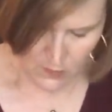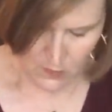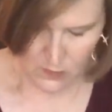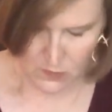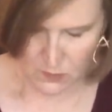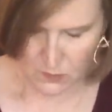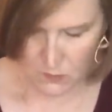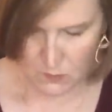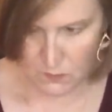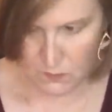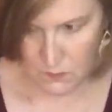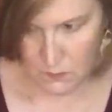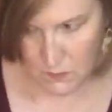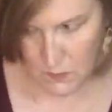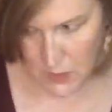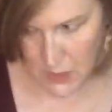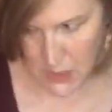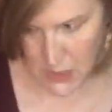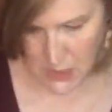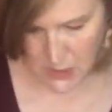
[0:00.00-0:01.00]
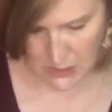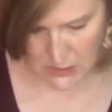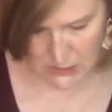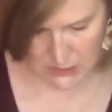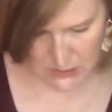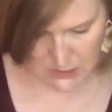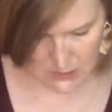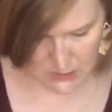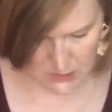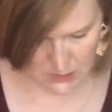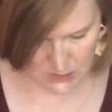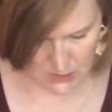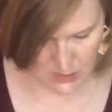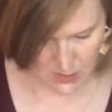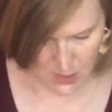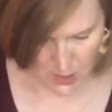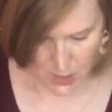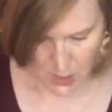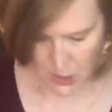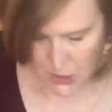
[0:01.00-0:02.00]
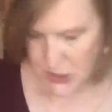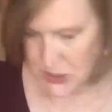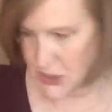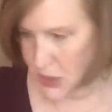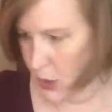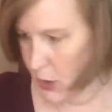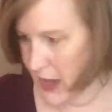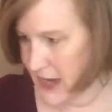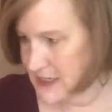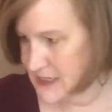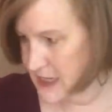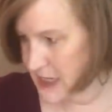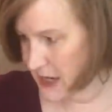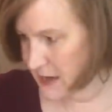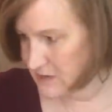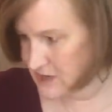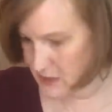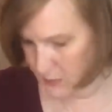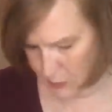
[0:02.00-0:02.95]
All right. So I did have some